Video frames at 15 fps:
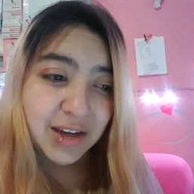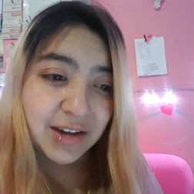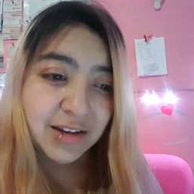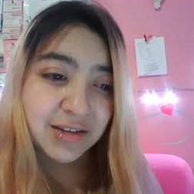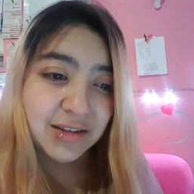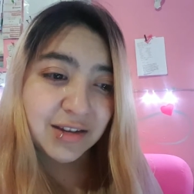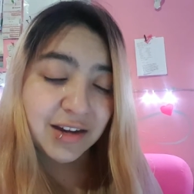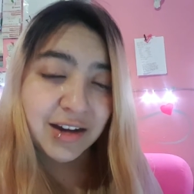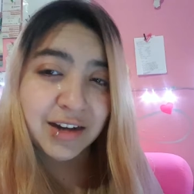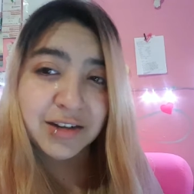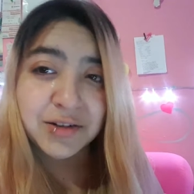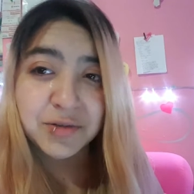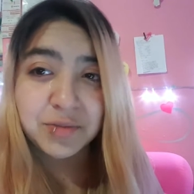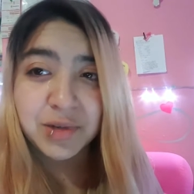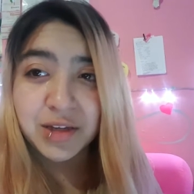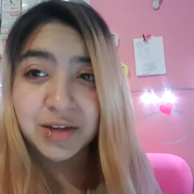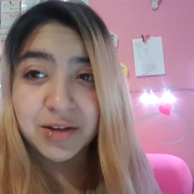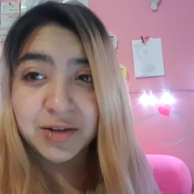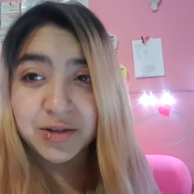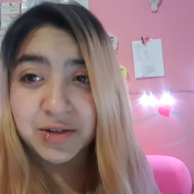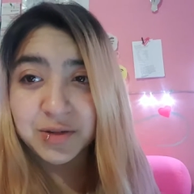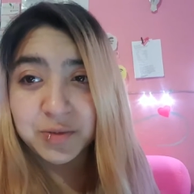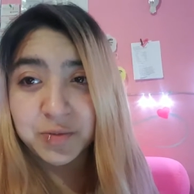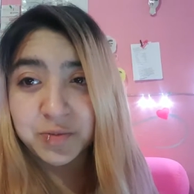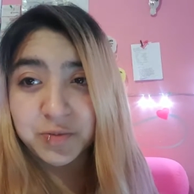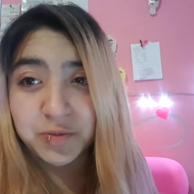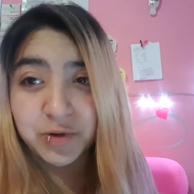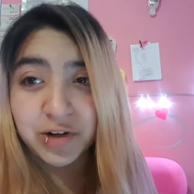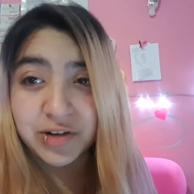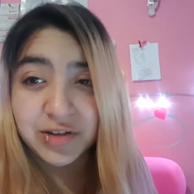And I don't mean because
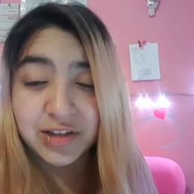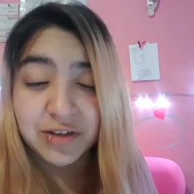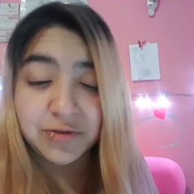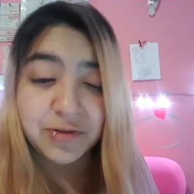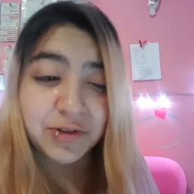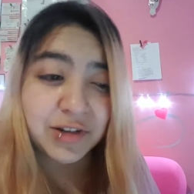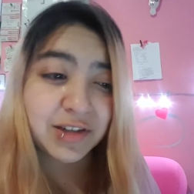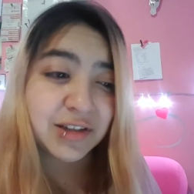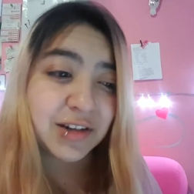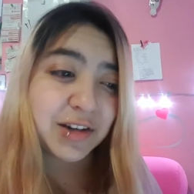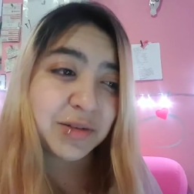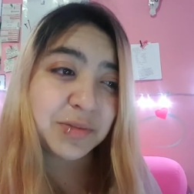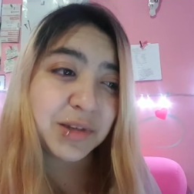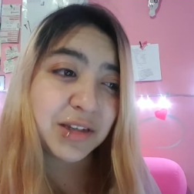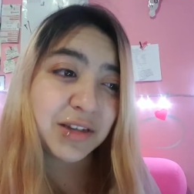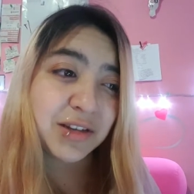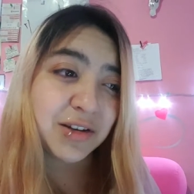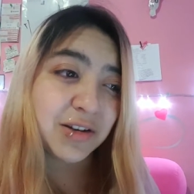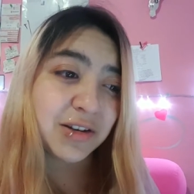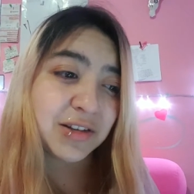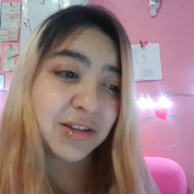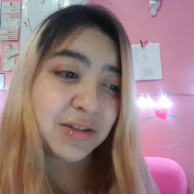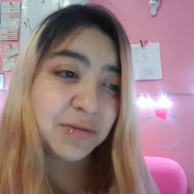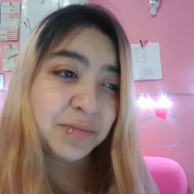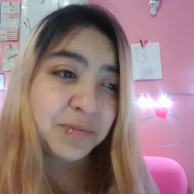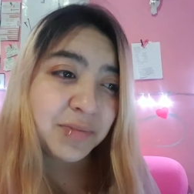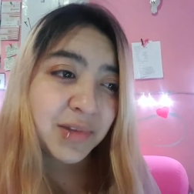we are different, I mean because